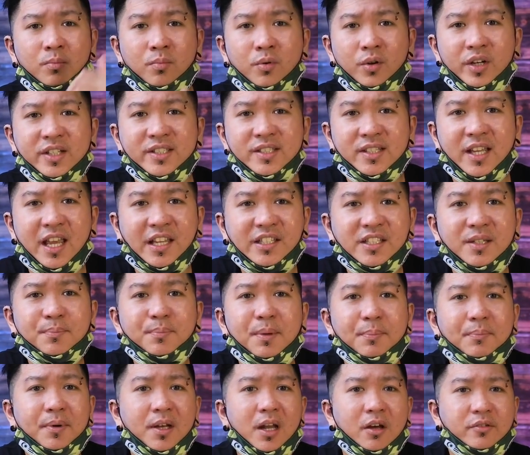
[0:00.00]
Police catching
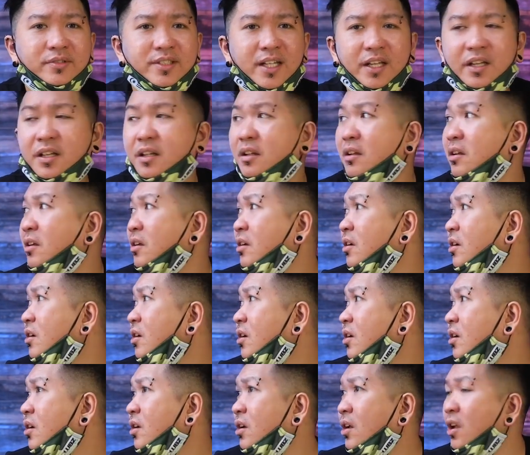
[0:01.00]
people outside.
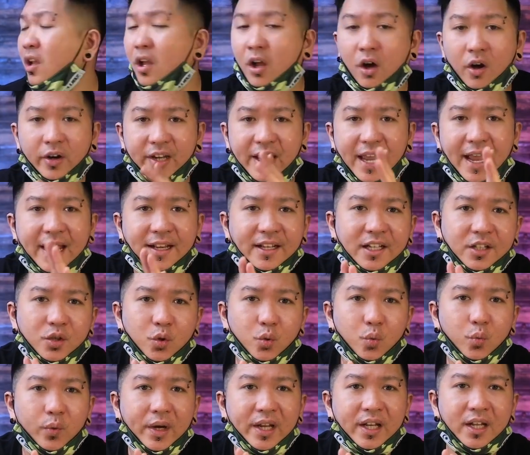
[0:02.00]
Okay, I need
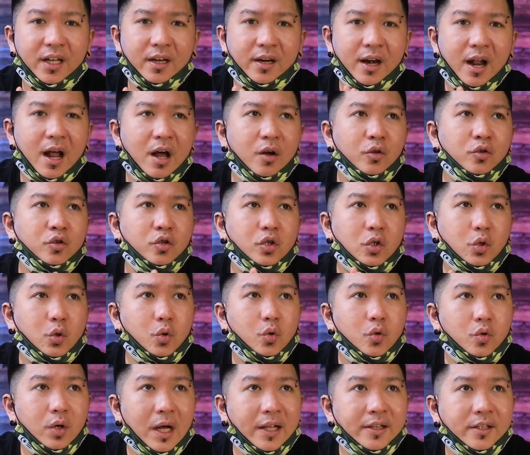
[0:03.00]
to wait around
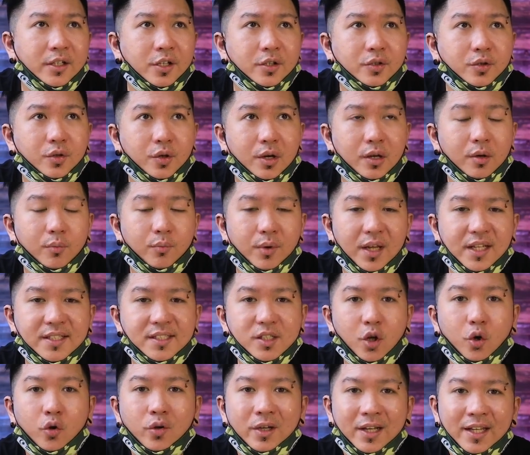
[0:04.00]
2 until 3
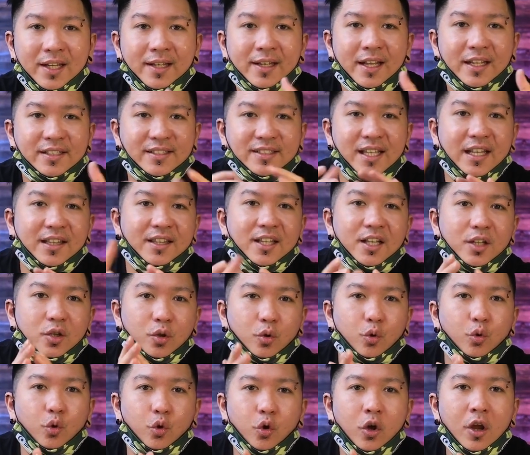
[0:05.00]
weeks only. They started
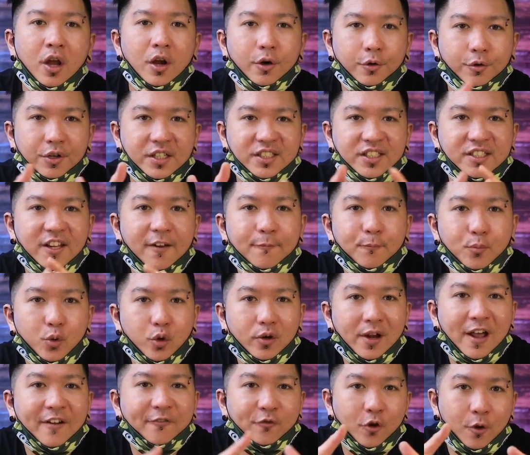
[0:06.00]
to receive
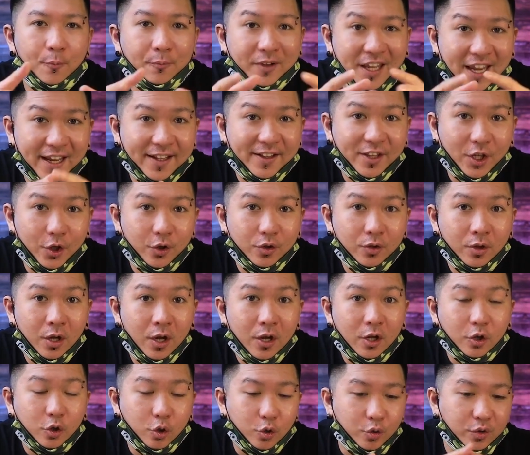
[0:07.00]
product from K-Tune
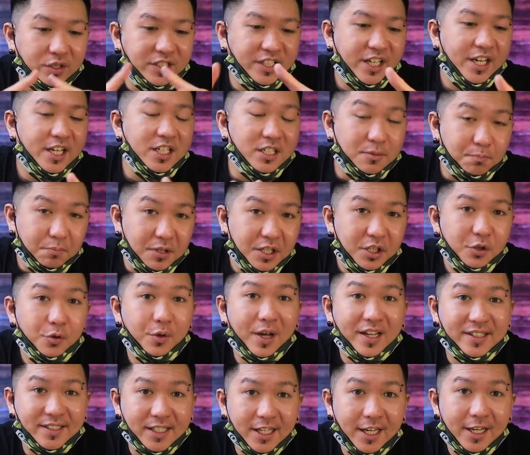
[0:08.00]
to JHP
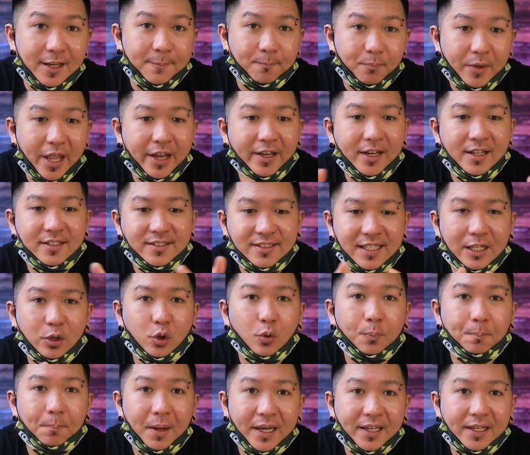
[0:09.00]
USA and then start
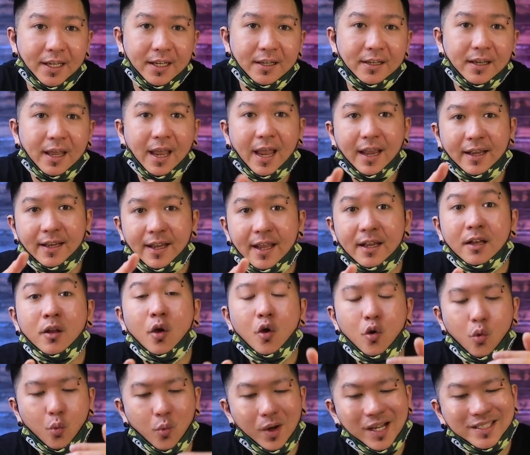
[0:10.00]
to packing. And then
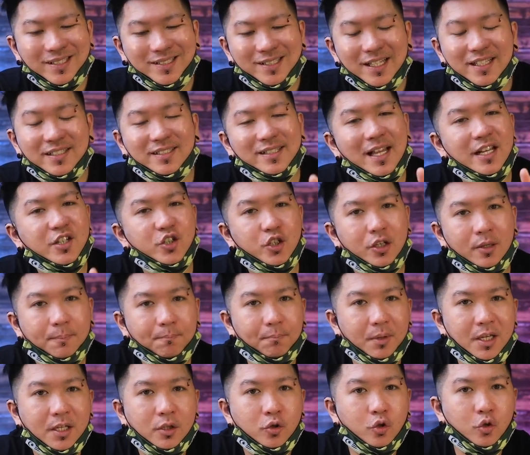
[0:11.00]
once they start
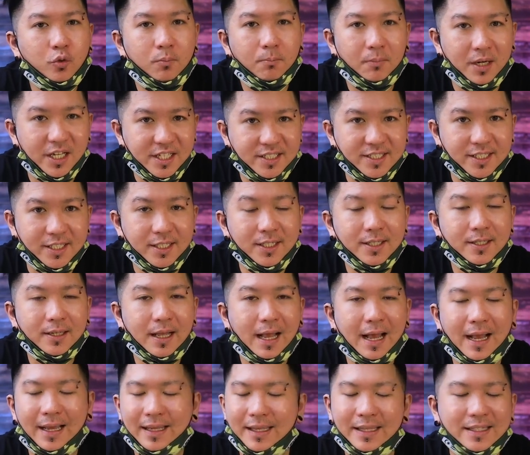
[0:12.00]
shipping to Malaysia,
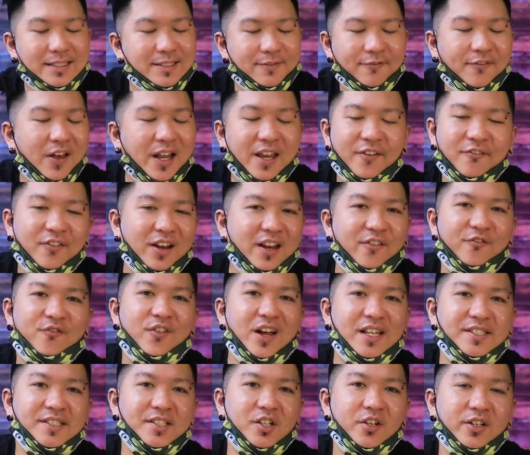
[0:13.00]
it's very
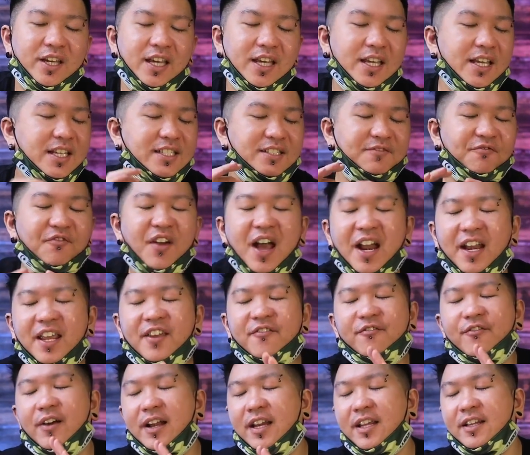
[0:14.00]
fast. Okay, it's
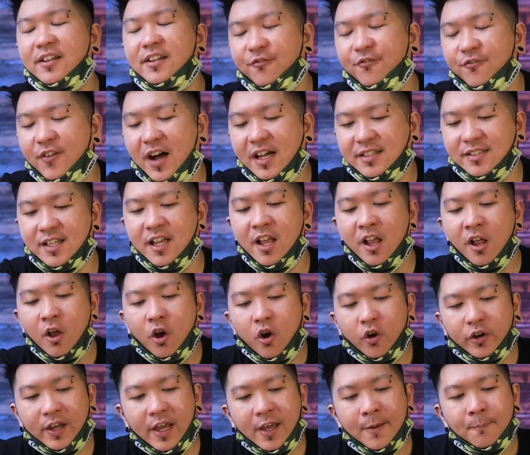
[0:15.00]
very fast.
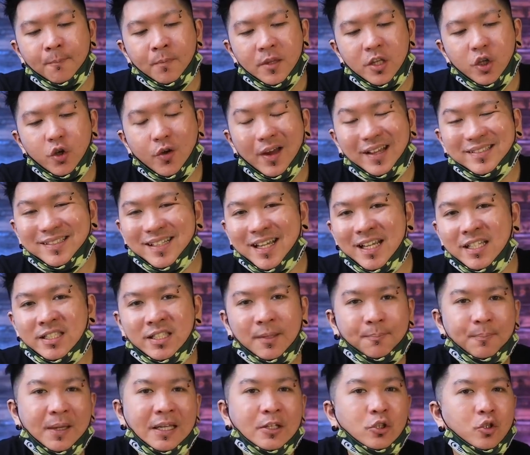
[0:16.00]
Okay, USA
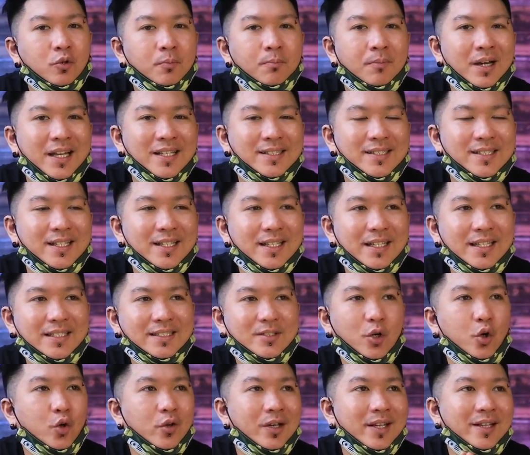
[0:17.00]
shipping to Malaysia
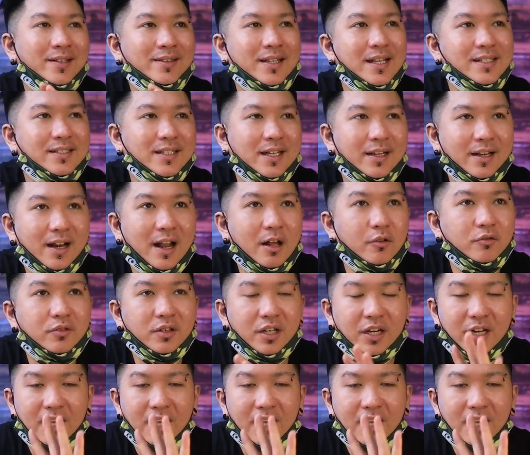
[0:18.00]
is only takes around